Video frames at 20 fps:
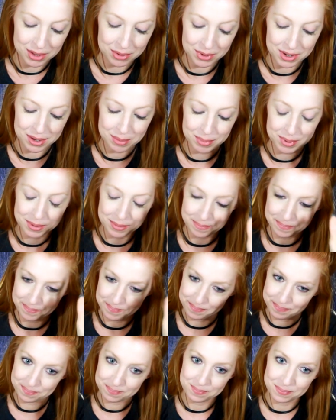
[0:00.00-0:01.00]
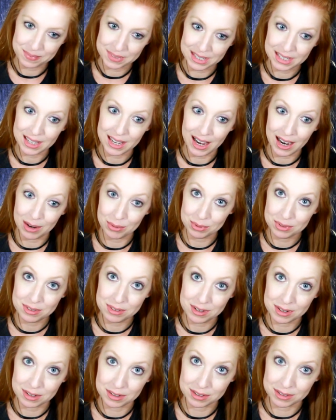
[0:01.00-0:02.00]
by the way, but I
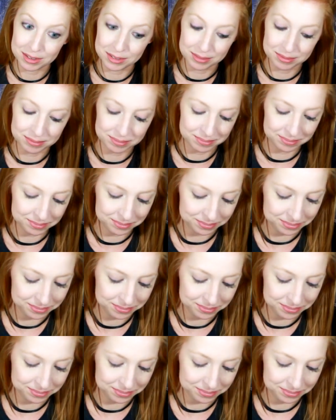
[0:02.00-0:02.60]
was young.